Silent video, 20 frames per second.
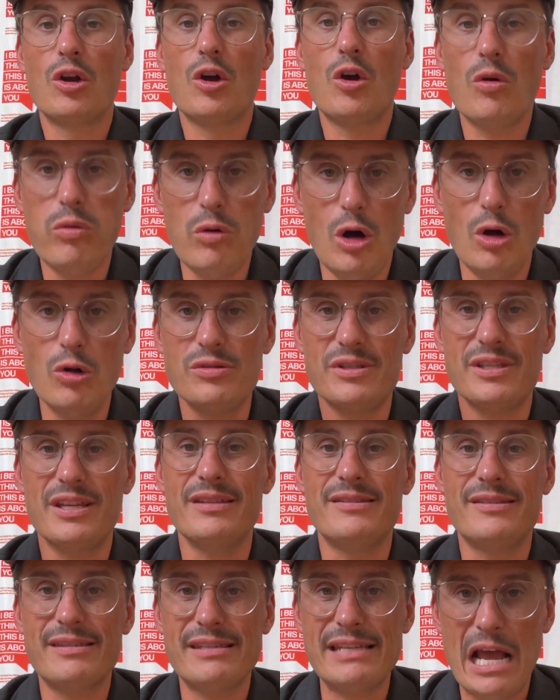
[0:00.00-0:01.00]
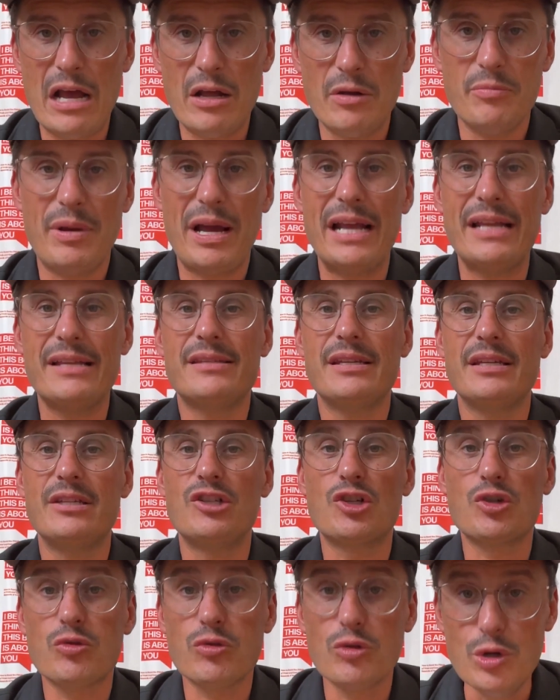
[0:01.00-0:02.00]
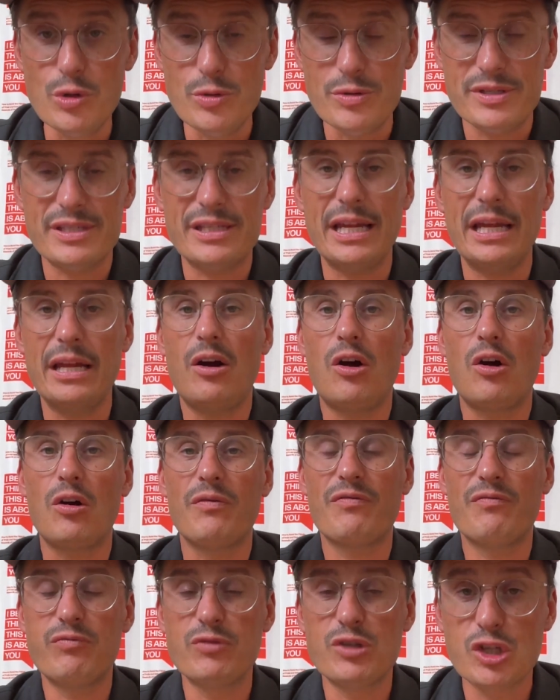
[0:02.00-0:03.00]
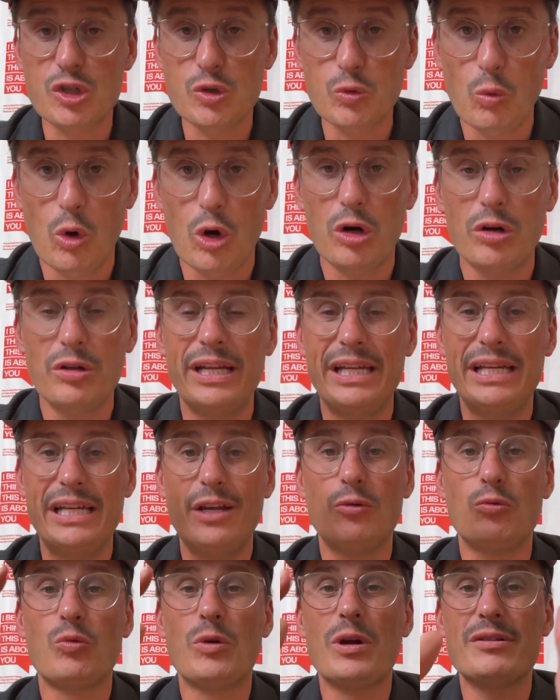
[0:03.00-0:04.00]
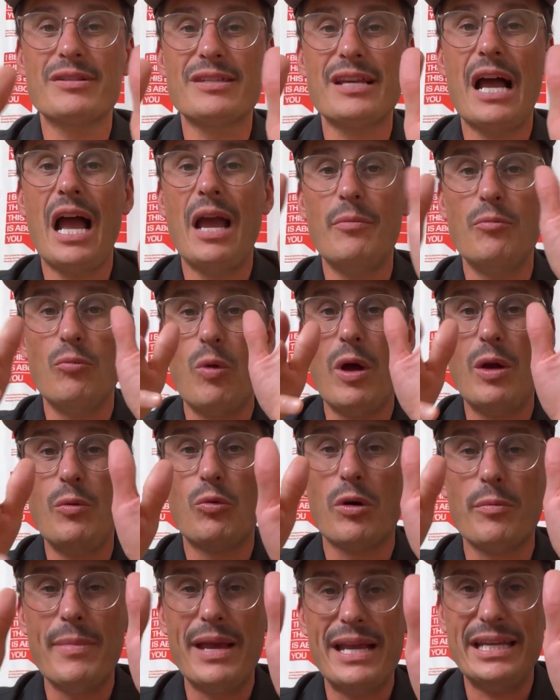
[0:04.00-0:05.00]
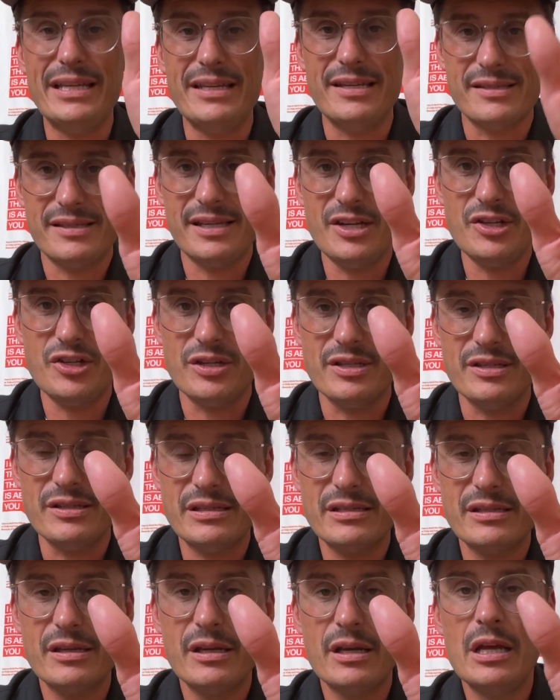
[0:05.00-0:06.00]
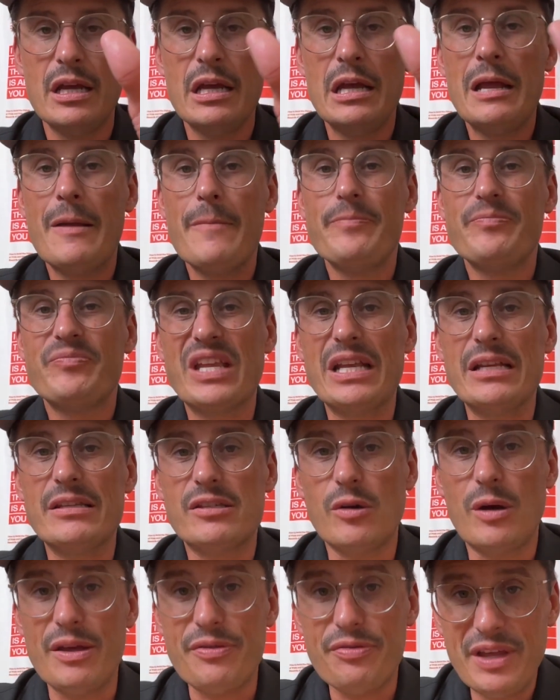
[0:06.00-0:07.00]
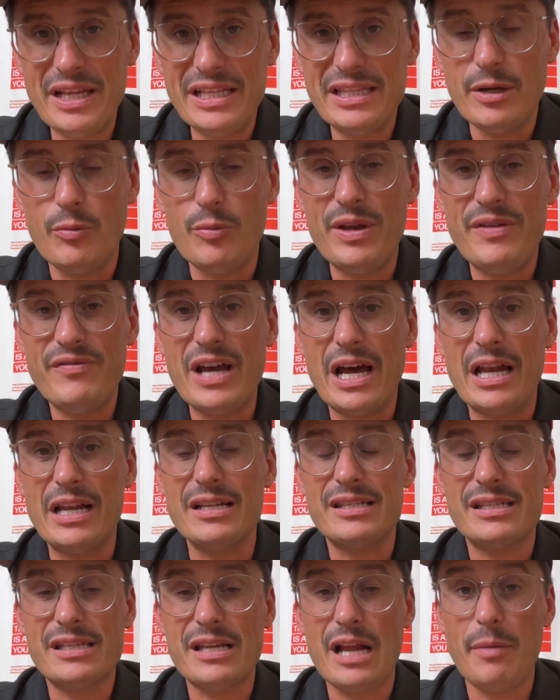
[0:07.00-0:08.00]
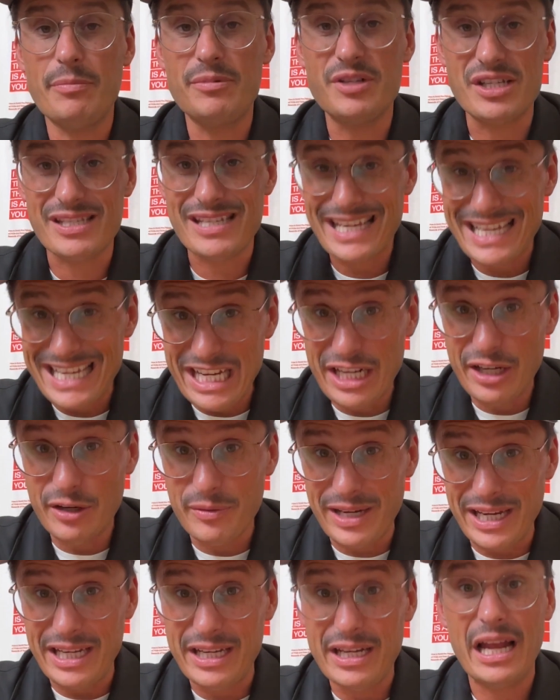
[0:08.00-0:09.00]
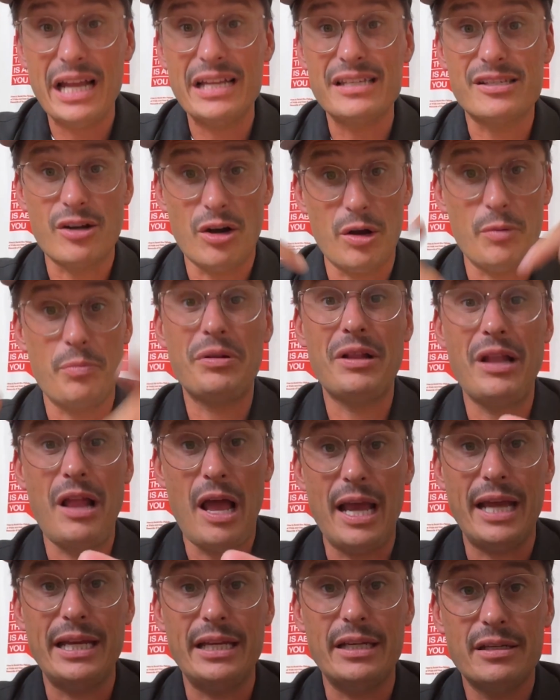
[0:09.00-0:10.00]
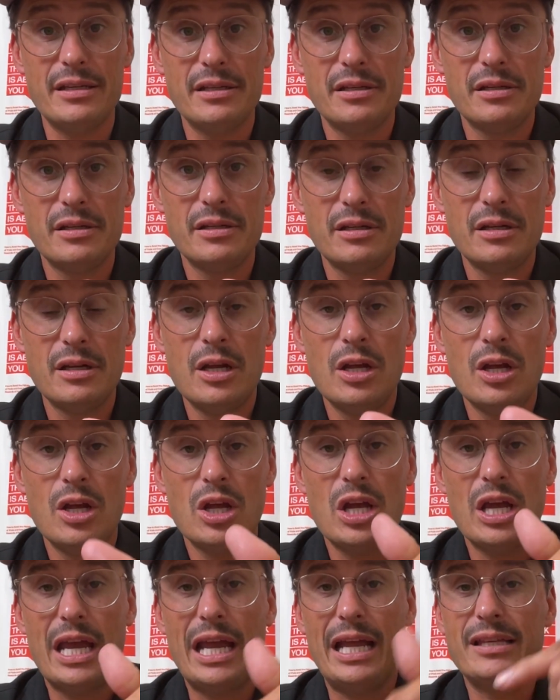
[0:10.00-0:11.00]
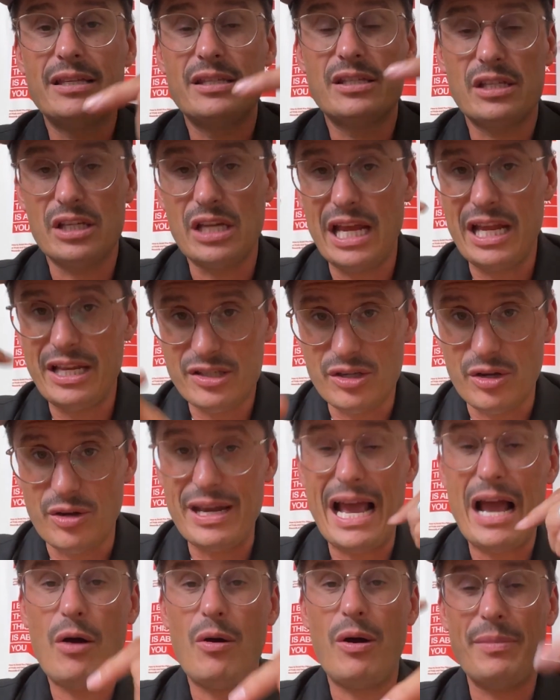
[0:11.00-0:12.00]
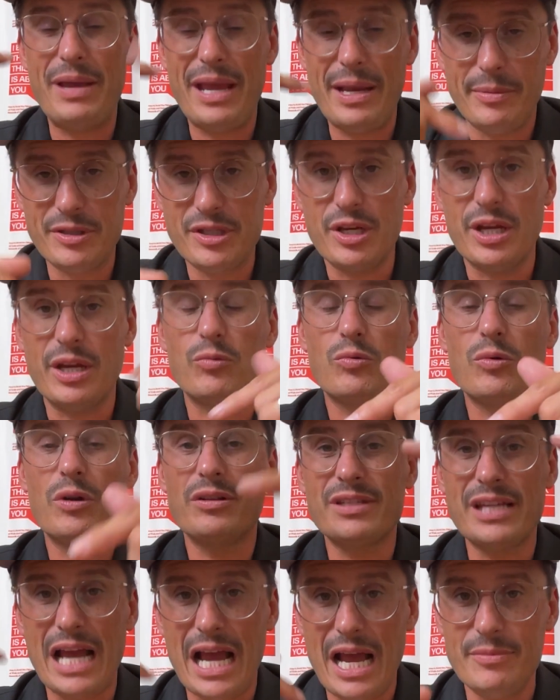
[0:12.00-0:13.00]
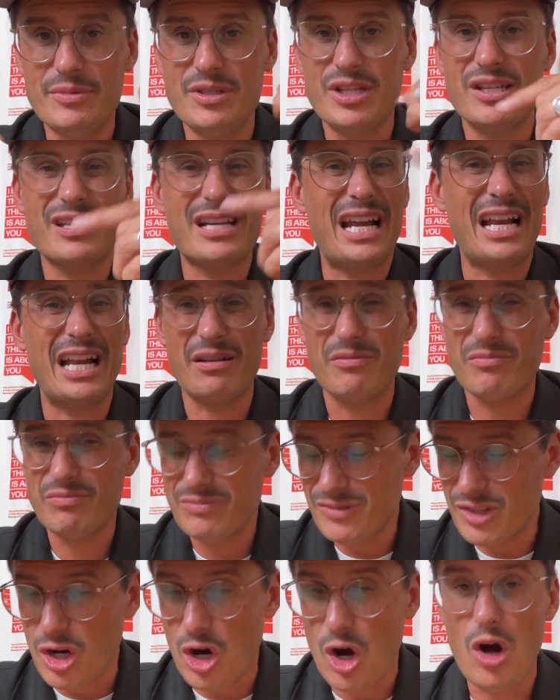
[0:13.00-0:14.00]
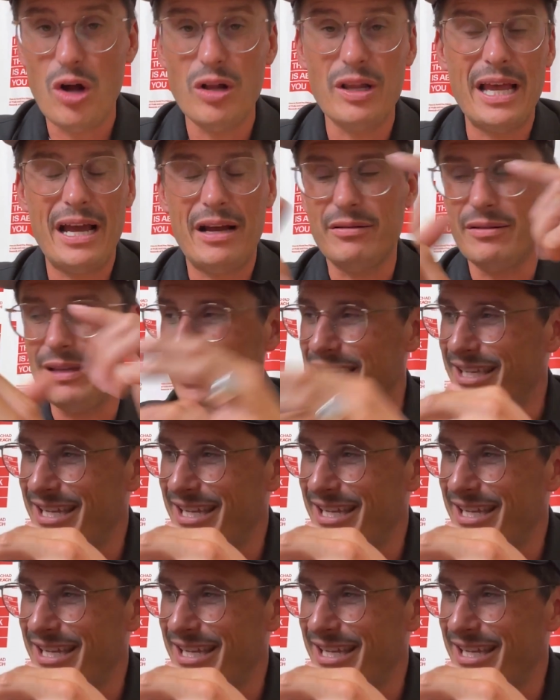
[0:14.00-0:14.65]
quotes and sound bites and truths that are swirling in real time when we're making decisions. And so I think that we've got to stop just hearing and start applying. And so now I'm able to, in real time, just kind of call out